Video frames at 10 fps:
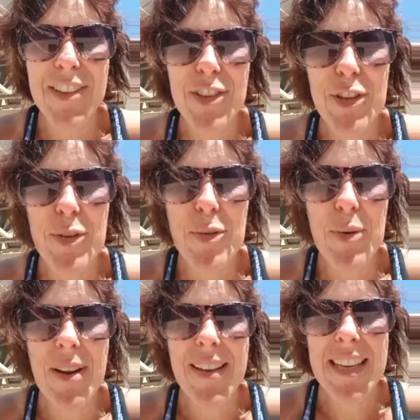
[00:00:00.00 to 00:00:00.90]

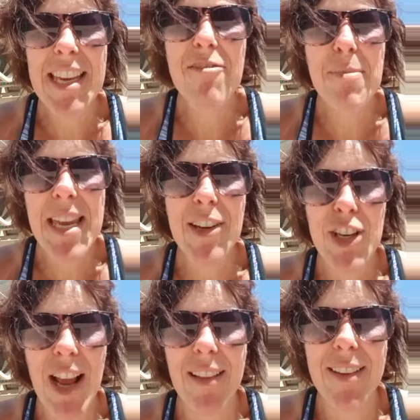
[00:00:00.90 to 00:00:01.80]
to give me a
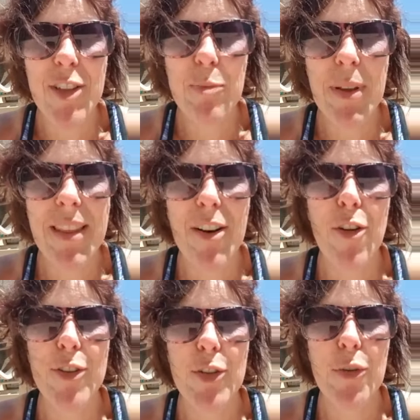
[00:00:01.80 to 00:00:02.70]
challenge but then
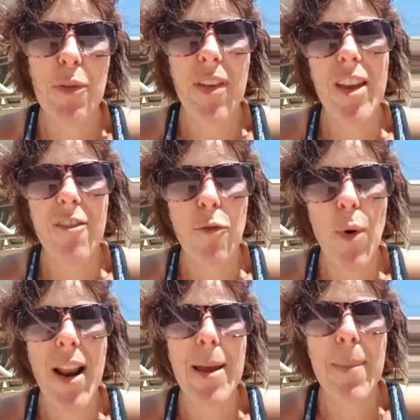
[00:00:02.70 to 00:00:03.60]
also think of
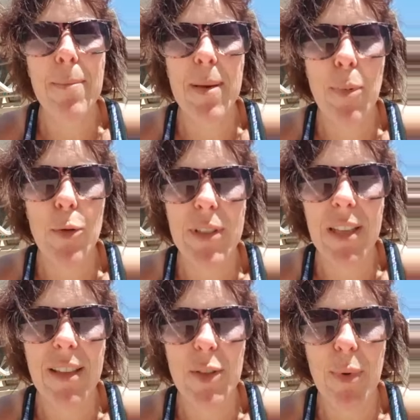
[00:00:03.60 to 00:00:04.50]
what I might be
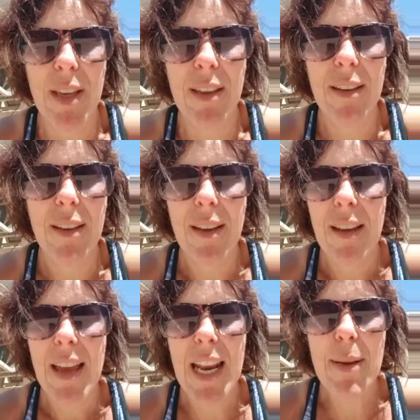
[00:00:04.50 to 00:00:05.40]
posting this week
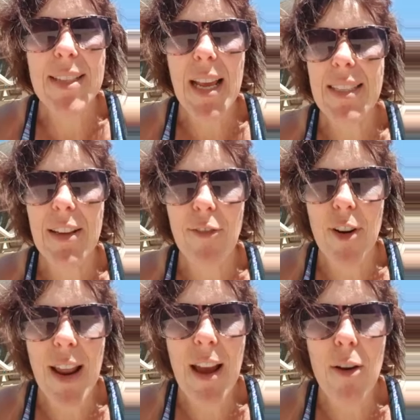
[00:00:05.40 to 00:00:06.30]
anyways, that's it
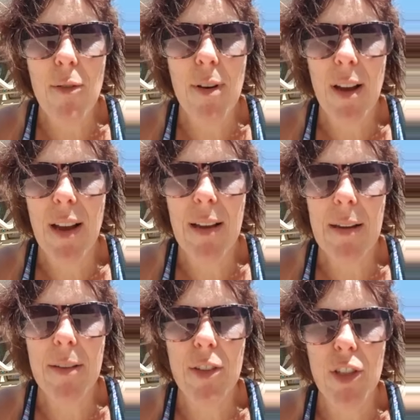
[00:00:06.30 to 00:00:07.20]
for now.
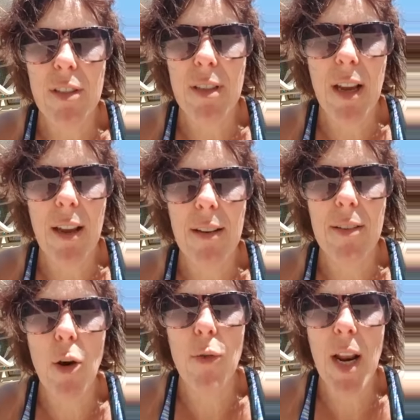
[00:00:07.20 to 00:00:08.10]
Uh, just uh,
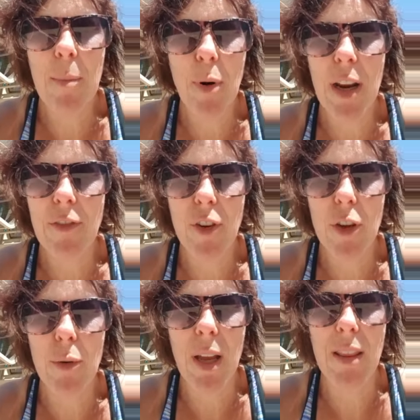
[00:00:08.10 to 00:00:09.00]
know that I'm praying for
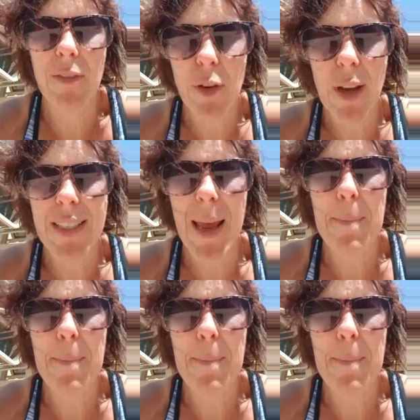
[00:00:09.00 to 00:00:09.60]
you. I love you guys. I